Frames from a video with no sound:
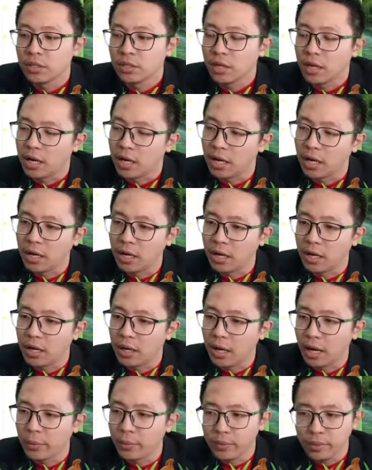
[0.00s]

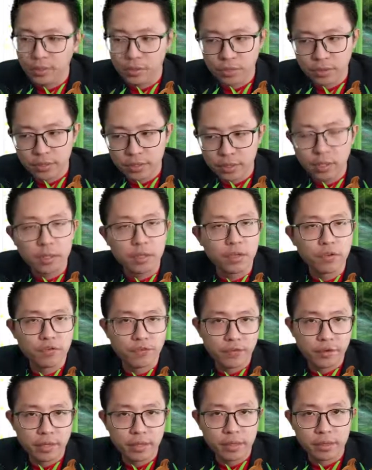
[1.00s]
Are we using
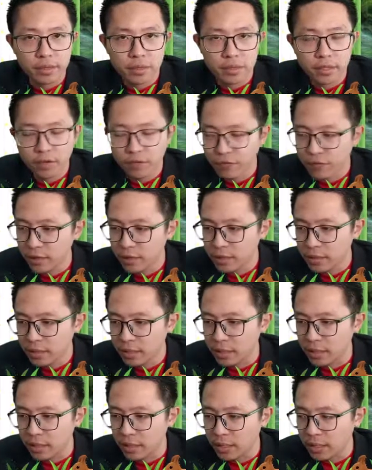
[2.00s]
different
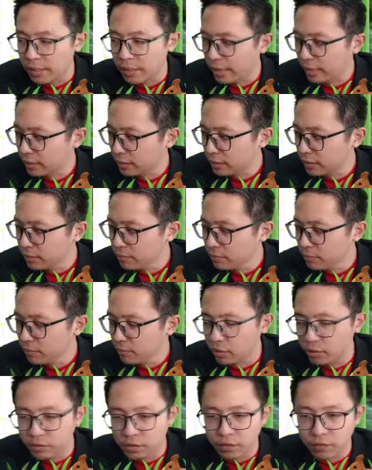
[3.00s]
atom
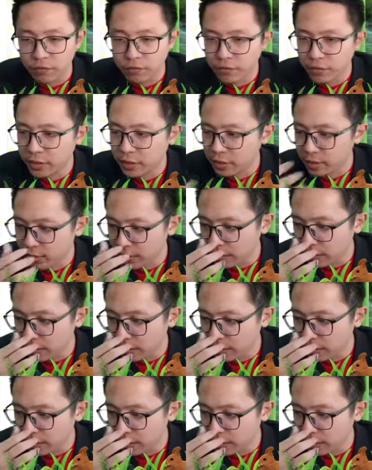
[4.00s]
or different?